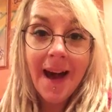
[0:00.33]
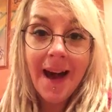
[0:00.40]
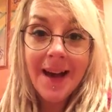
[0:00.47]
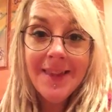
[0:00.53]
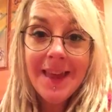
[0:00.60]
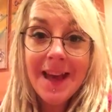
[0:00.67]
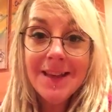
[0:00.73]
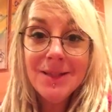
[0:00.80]

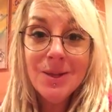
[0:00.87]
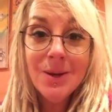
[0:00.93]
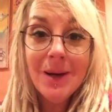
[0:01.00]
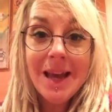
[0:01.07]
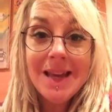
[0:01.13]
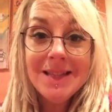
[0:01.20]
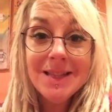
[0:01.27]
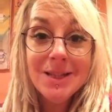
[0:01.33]
Hi there,
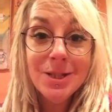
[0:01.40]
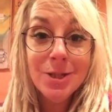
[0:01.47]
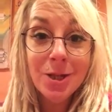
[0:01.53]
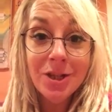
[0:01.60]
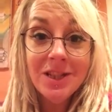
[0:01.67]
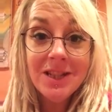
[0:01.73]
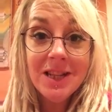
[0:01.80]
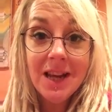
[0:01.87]
so it's
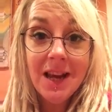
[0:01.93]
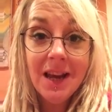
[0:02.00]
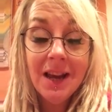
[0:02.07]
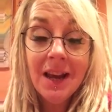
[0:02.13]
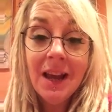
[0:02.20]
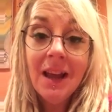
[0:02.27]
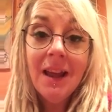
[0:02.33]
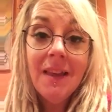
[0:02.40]
Sunday,
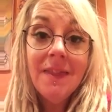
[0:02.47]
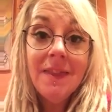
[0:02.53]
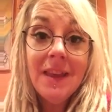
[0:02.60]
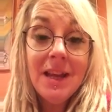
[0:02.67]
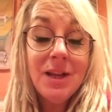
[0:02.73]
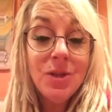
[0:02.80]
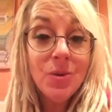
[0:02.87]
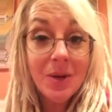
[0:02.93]

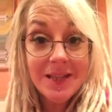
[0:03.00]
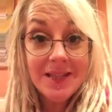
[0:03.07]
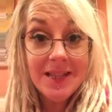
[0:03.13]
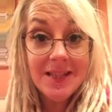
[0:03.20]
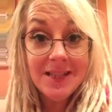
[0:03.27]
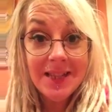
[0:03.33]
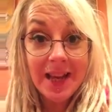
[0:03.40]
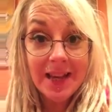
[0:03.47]
the
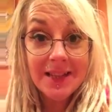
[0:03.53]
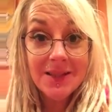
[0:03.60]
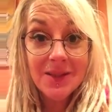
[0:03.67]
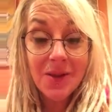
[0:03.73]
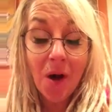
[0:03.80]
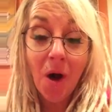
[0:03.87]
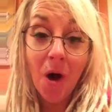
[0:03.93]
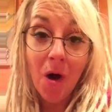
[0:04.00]
26th
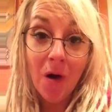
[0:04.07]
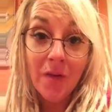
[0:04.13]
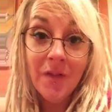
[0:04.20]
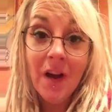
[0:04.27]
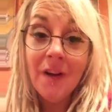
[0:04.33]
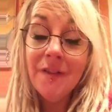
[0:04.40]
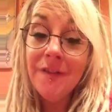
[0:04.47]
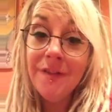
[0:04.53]
of
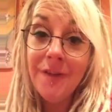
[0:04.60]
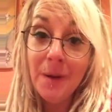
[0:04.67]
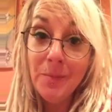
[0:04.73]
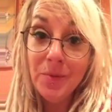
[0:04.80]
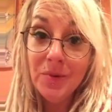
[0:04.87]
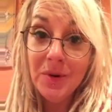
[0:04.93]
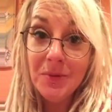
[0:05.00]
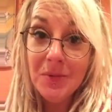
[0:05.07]

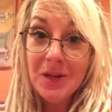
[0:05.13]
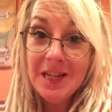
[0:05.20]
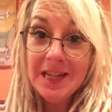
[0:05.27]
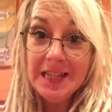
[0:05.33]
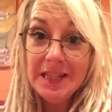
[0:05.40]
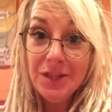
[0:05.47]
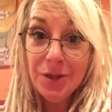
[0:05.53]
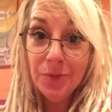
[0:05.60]
February. We're
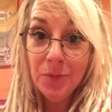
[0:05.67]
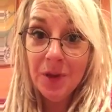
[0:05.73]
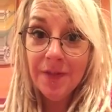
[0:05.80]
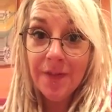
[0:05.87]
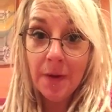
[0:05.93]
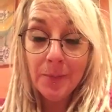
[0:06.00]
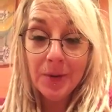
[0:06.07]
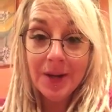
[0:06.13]
nearly done
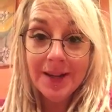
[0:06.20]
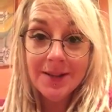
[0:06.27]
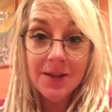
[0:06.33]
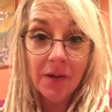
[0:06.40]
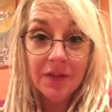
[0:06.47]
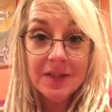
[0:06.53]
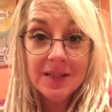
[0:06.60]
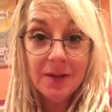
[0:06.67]
with February
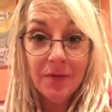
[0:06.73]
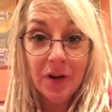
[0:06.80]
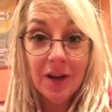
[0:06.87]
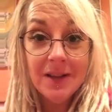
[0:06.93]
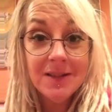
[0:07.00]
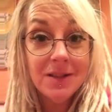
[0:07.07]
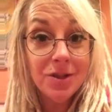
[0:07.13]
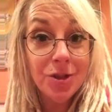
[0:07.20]
because obviously
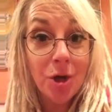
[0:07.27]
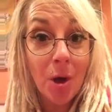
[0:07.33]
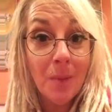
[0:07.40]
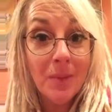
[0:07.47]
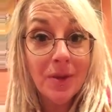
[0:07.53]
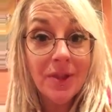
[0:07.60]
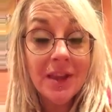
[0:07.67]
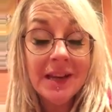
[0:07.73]
it's a
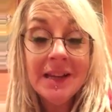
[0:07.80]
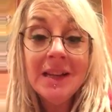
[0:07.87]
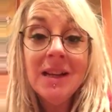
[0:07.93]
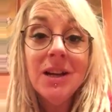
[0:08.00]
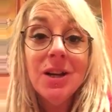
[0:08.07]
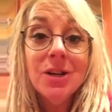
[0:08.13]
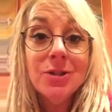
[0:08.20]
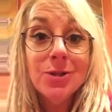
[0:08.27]
short month,
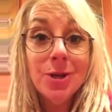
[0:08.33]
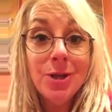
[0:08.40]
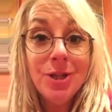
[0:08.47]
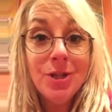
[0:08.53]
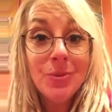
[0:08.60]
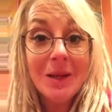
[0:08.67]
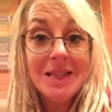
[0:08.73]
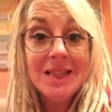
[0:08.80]
it's
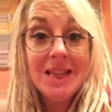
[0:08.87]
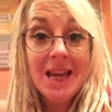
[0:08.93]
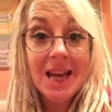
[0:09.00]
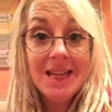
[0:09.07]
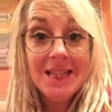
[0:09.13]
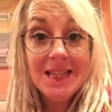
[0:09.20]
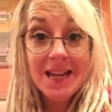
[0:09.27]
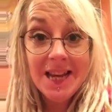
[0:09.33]
only
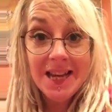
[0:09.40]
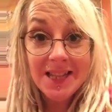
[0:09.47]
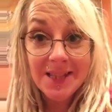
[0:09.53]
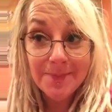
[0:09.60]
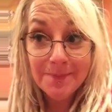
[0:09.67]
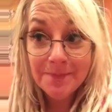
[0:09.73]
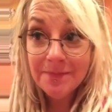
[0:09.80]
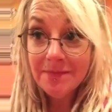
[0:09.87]
28 days.